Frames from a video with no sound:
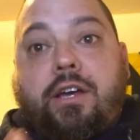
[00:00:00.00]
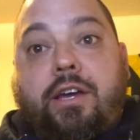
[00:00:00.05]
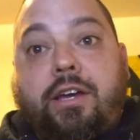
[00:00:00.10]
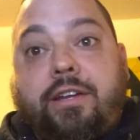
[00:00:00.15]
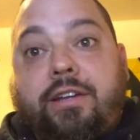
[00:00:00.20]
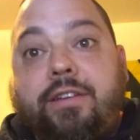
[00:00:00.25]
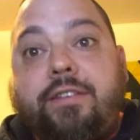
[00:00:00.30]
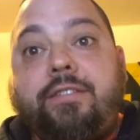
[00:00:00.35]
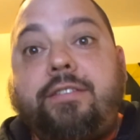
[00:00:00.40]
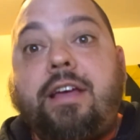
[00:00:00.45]

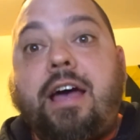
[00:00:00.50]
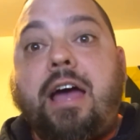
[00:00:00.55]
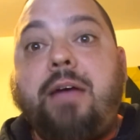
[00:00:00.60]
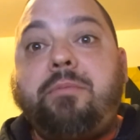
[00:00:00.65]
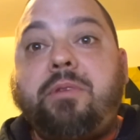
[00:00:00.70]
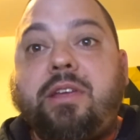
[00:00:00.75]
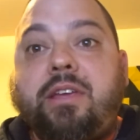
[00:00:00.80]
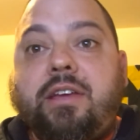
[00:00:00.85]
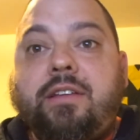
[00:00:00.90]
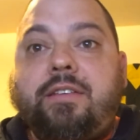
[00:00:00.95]
And it's
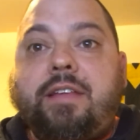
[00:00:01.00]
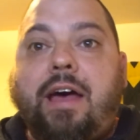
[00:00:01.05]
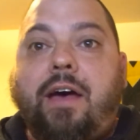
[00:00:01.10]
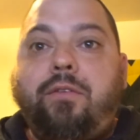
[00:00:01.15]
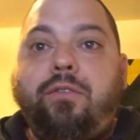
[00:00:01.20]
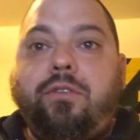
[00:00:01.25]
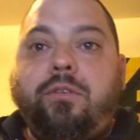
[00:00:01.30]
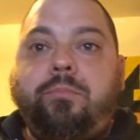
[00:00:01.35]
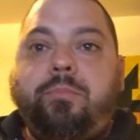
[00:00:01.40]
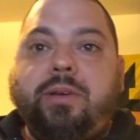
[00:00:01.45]
time to get
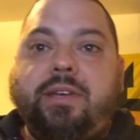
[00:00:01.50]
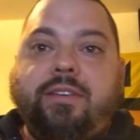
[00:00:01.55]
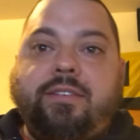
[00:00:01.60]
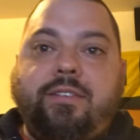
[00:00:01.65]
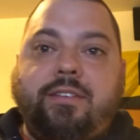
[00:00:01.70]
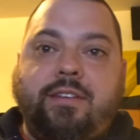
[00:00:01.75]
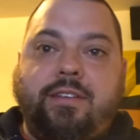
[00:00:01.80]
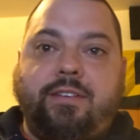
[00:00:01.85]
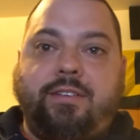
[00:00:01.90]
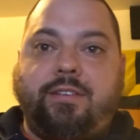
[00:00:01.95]
down to
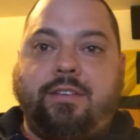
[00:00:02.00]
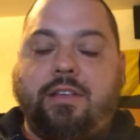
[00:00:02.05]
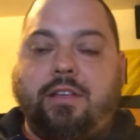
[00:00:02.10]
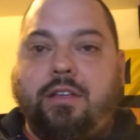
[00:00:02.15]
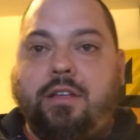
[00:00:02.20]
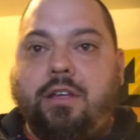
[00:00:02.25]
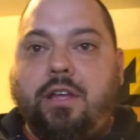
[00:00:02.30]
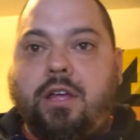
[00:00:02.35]
business.